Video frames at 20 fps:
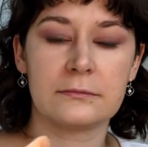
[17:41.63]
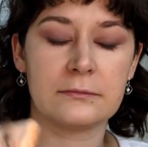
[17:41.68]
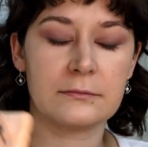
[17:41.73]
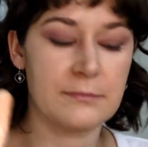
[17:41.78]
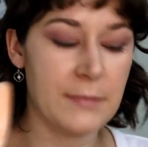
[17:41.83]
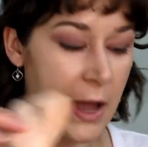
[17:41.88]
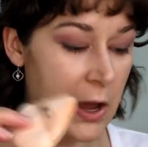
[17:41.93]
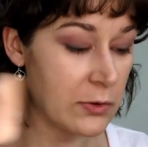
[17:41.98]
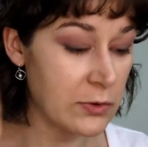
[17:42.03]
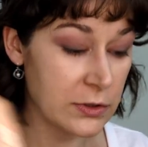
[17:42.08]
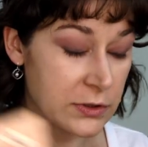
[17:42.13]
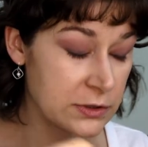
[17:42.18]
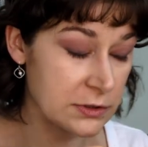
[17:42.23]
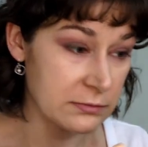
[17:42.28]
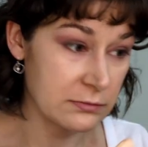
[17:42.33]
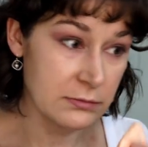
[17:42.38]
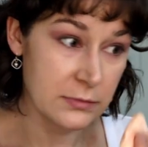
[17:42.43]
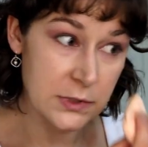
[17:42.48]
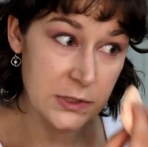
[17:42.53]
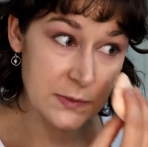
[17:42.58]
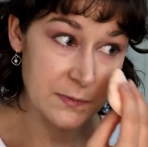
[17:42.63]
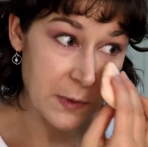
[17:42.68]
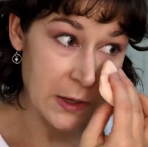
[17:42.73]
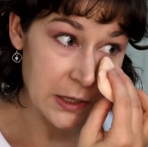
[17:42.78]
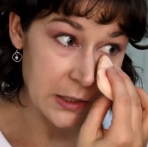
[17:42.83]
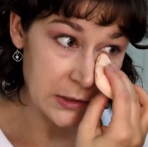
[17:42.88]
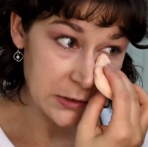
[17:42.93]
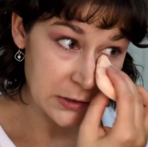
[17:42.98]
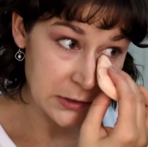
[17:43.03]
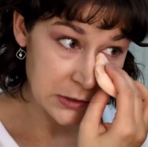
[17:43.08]
powder
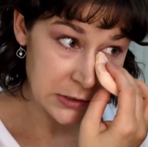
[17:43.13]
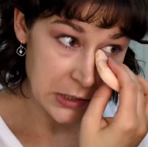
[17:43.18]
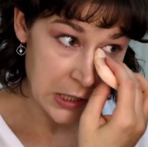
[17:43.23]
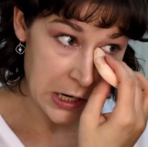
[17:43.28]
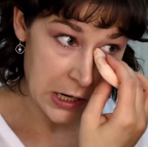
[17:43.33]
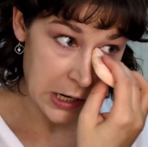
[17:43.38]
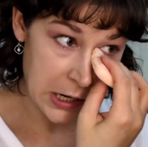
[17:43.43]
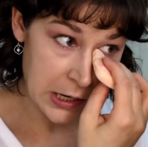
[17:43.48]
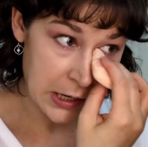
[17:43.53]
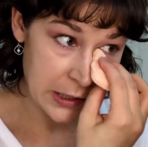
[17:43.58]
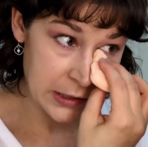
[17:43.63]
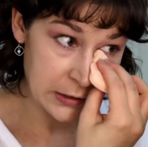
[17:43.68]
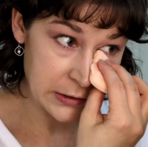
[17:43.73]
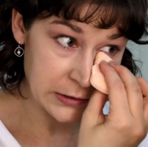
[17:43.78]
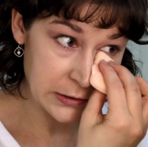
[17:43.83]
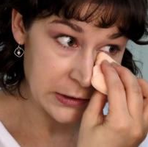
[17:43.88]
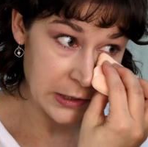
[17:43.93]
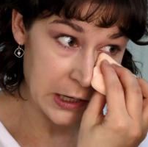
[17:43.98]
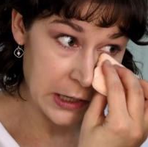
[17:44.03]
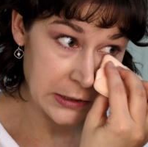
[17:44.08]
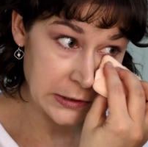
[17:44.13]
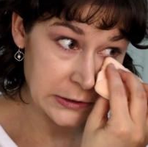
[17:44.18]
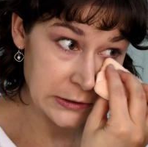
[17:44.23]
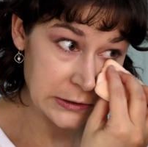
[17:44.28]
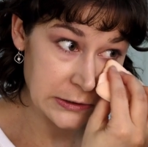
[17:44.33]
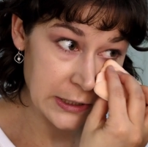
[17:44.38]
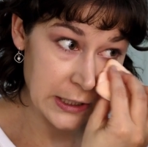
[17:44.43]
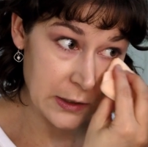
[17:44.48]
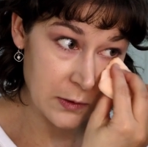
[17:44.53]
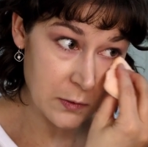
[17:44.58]
sponge, and I
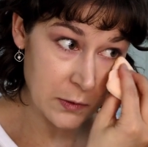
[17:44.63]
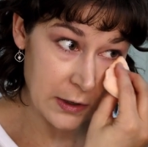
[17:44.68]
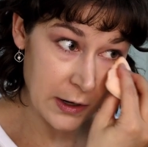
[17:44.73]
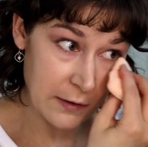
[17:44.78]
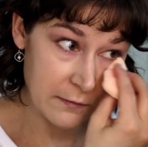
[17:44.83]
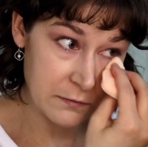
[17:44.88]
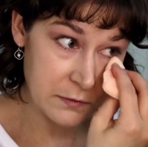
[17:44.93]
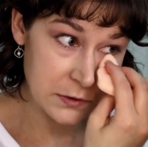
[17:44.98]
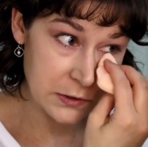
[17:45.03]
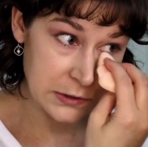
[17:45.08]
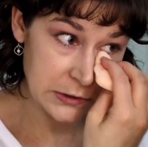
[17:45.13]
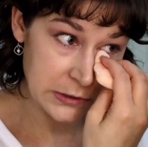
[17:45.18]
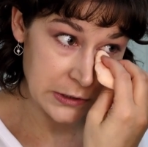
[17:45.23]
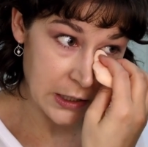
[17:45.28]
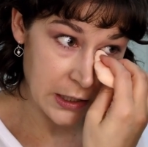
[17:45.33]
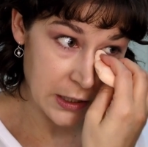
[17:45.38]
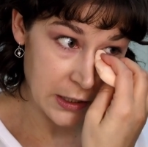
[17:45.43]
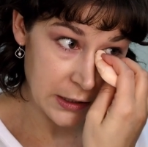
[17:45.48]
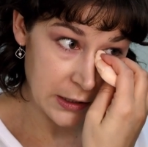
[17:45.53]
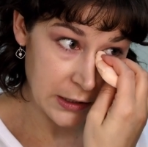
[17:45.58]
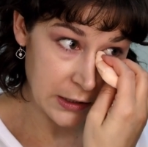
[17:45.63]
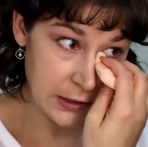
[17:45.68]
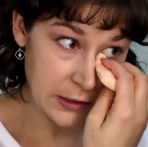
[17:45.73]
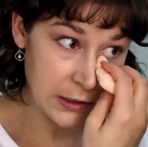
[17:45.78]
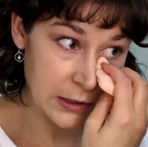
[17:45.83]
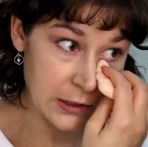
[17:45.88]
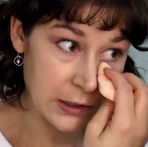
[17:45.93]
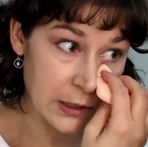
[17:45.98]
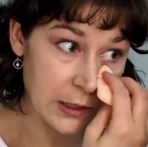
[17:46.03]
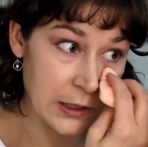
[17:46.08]
just take whatever is on it
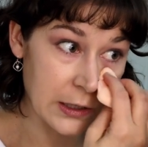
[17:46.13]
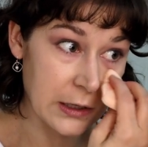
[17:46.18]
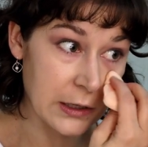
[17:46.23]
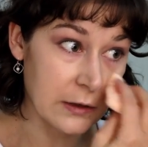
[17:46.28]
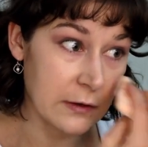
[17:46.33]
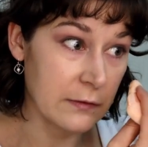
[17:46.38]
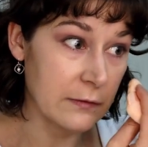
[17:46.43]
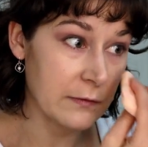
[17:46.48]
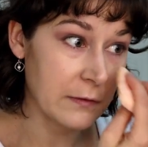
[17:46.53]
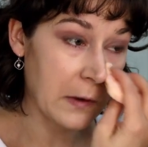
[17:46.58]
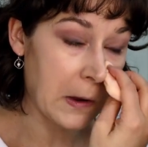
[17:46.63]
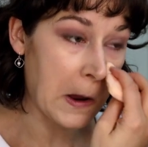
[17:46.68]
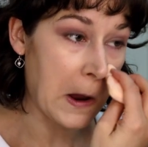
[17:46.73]
and kind of